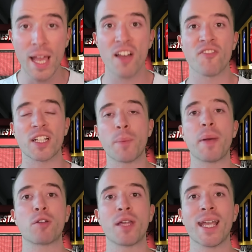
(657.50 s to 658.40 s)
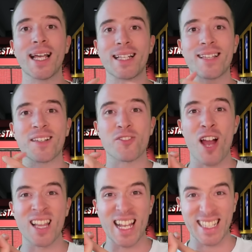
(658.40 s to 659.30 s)
Fenerbahce and Galatasaray
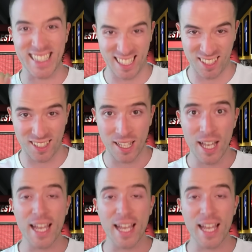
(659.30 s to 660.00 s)
are like this.